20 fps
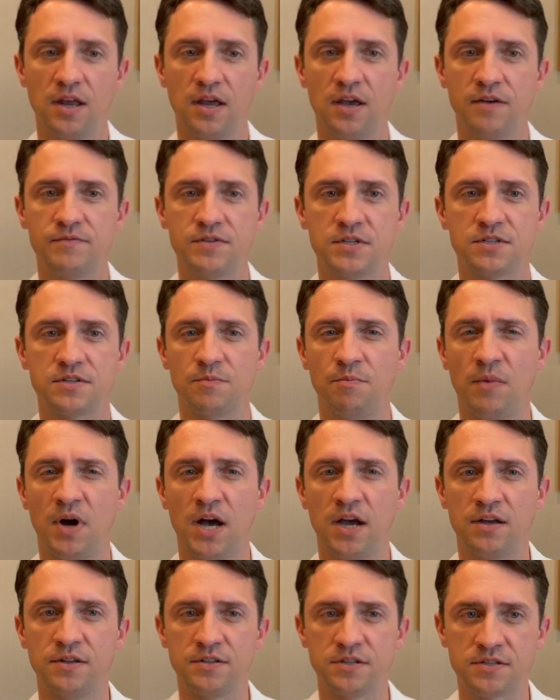have just some
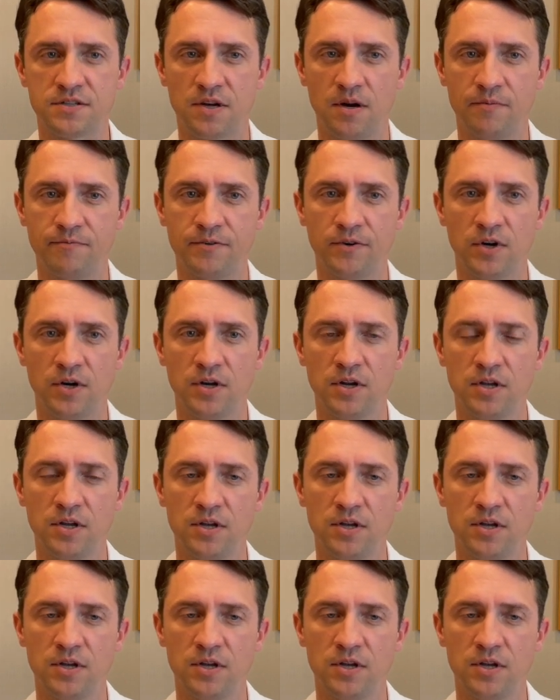mild discomfort,